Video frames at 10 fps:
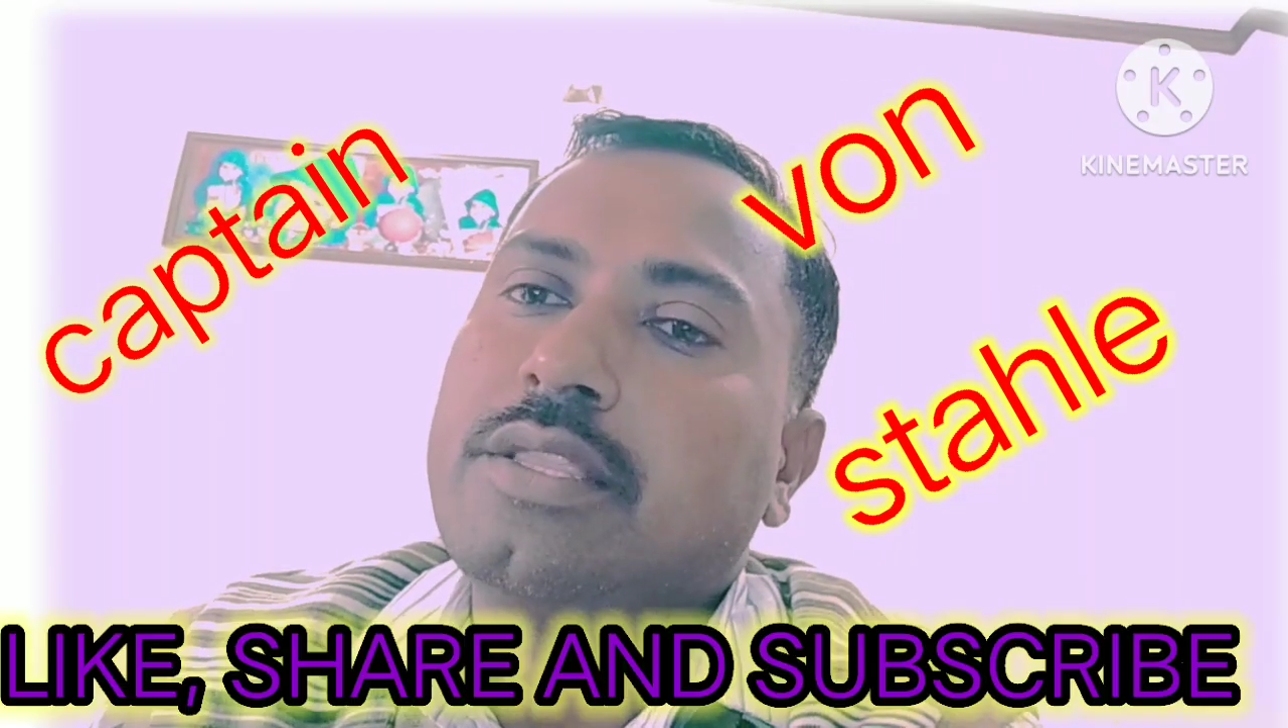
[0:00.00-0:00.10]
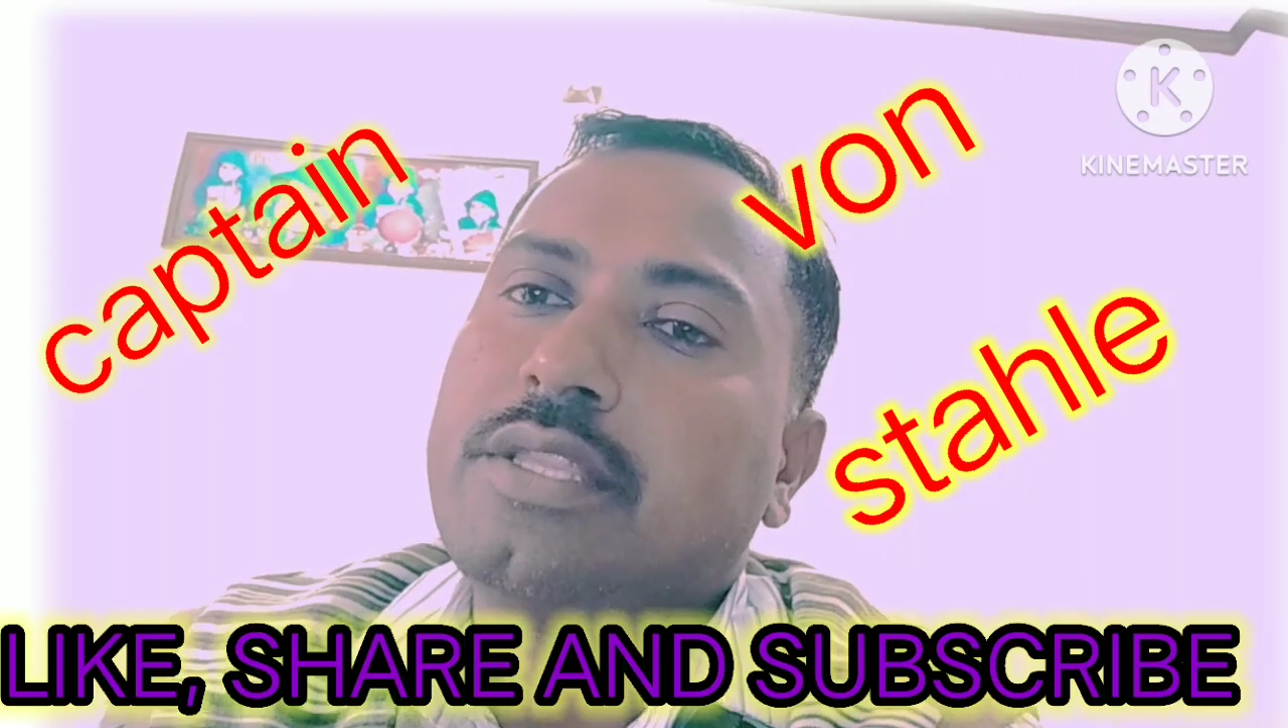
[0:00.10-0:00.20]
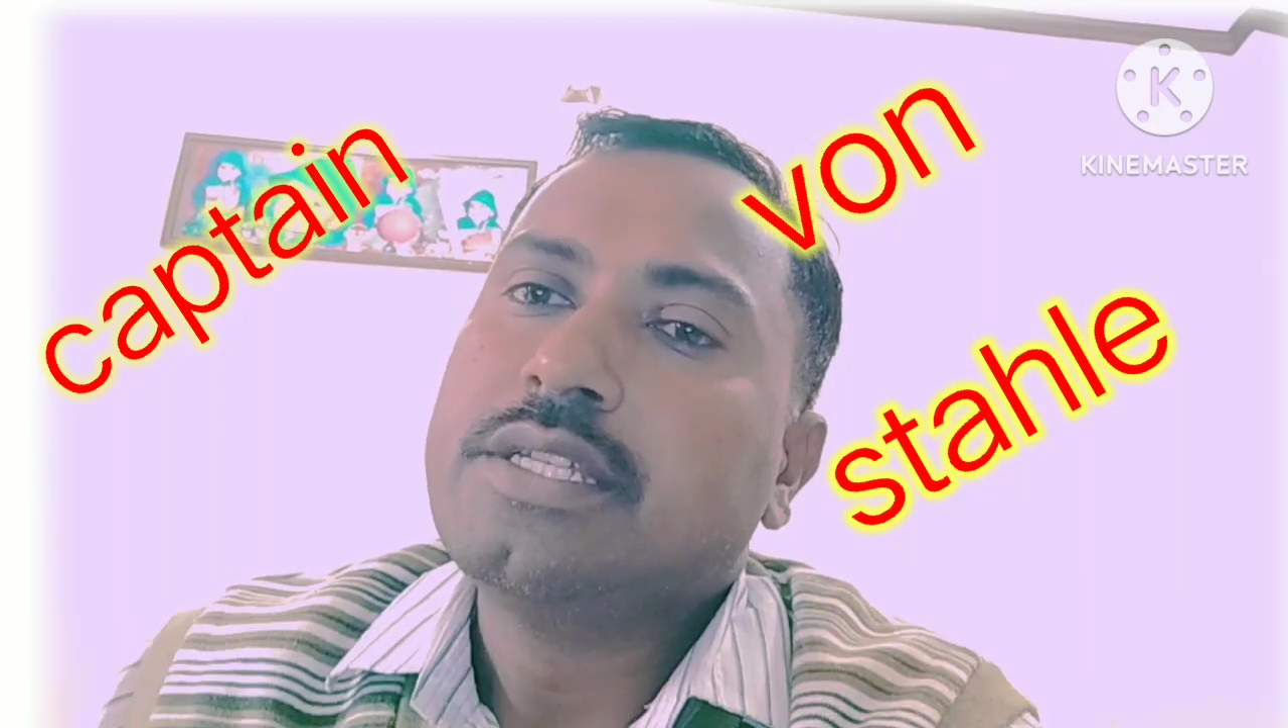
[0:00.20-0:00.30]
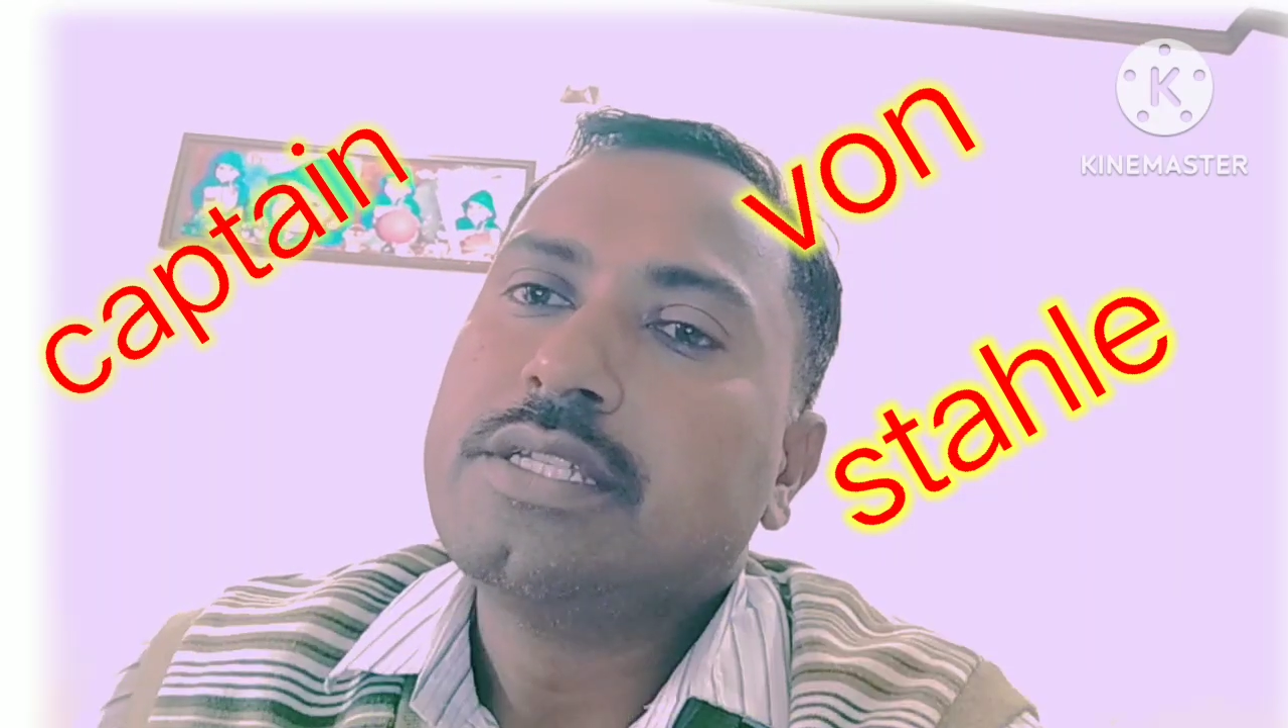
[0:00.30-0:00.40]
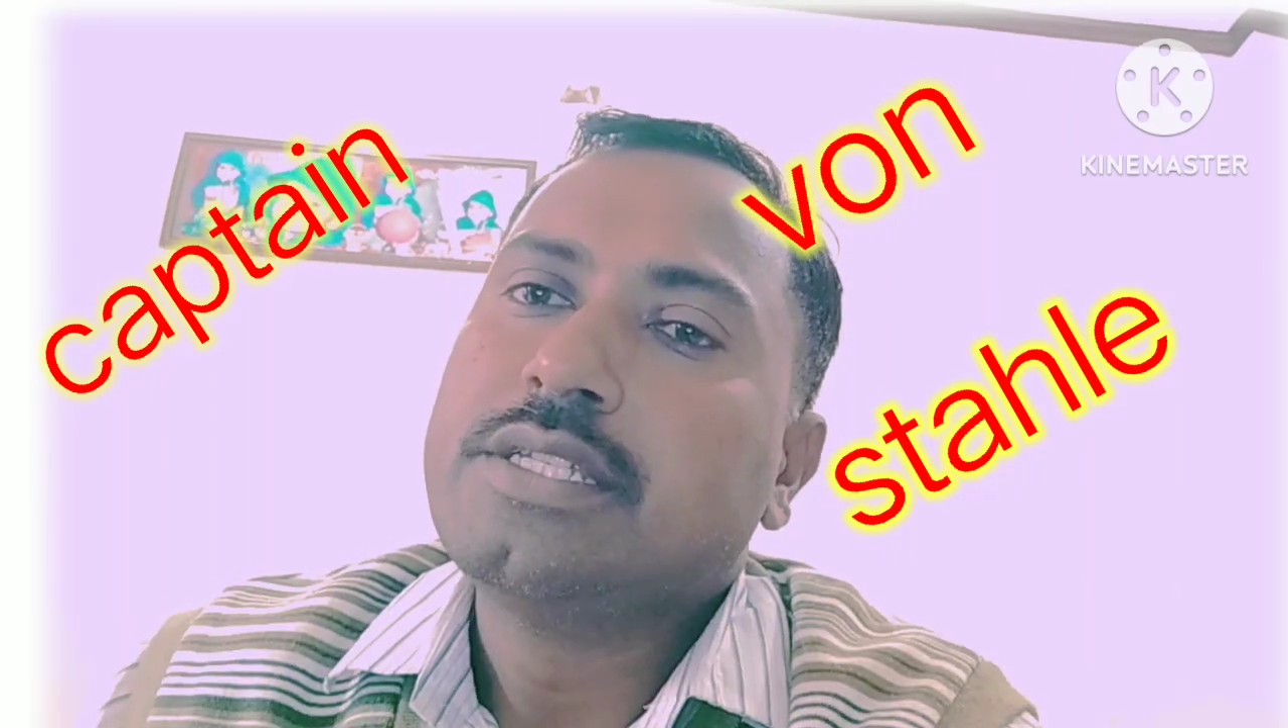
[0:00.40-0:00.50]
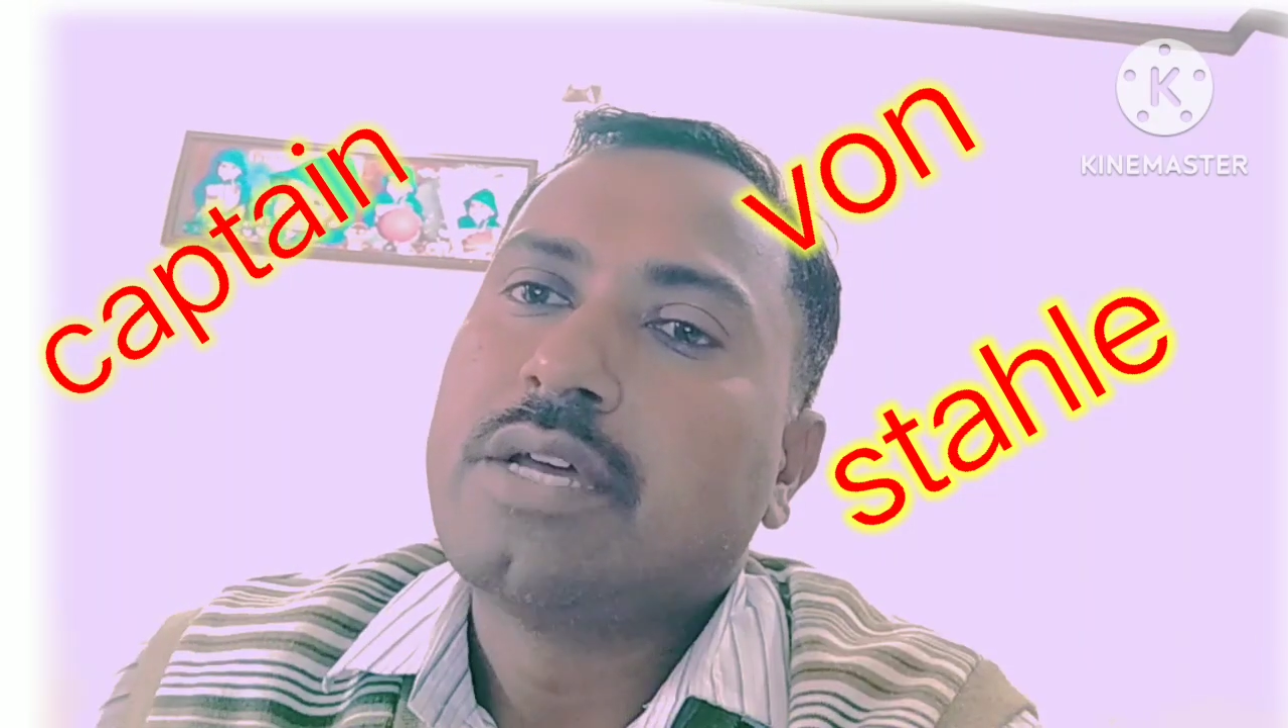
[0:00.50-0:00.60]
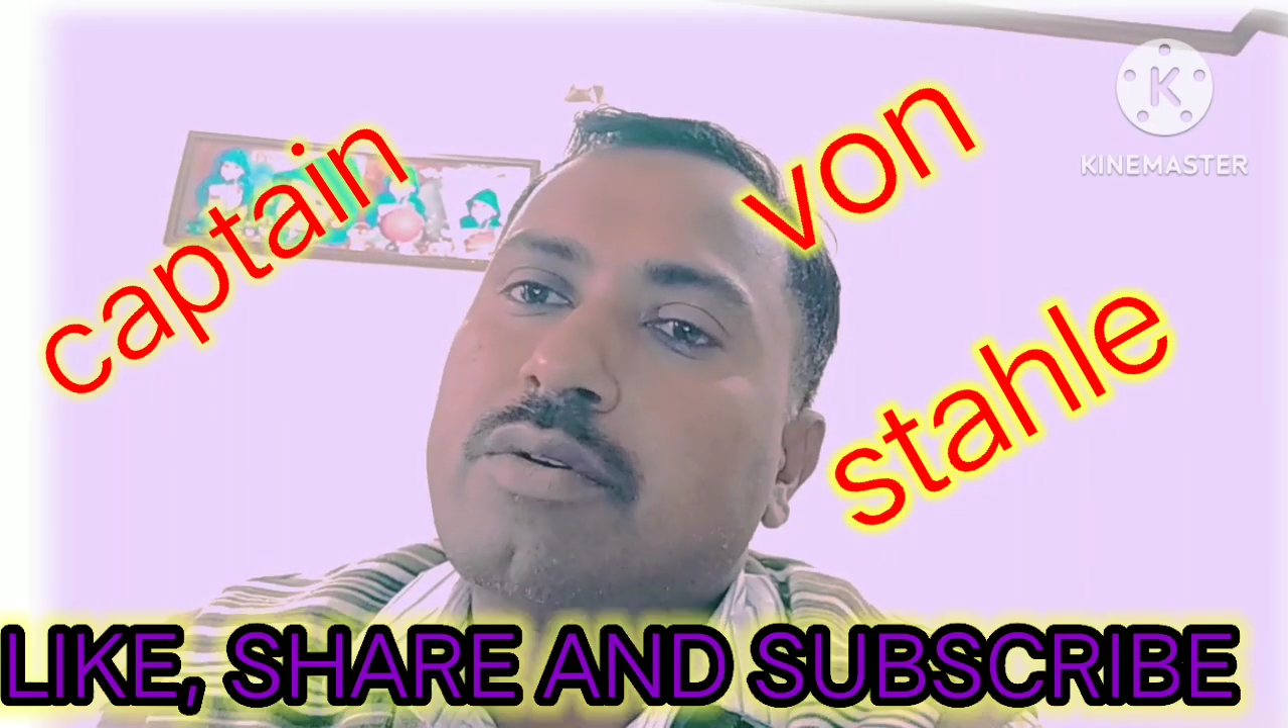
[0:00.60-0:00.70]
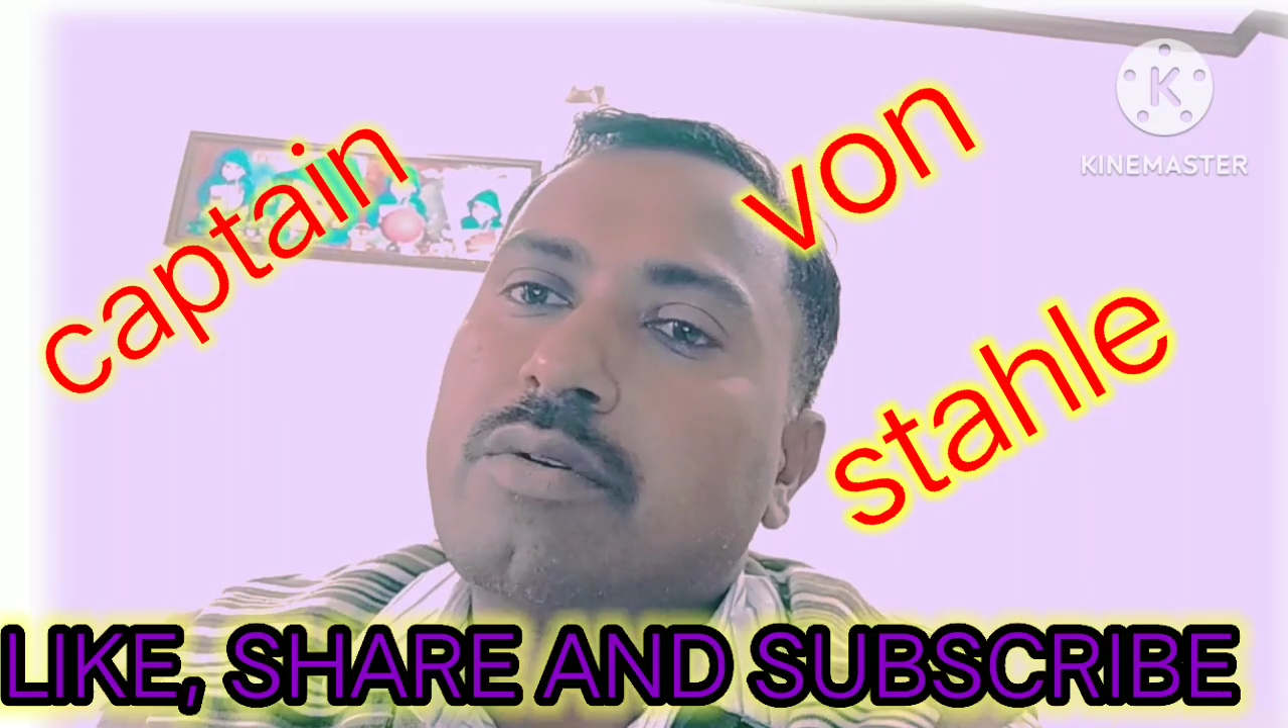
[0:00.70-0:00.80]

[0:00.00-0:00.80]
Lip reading: this is the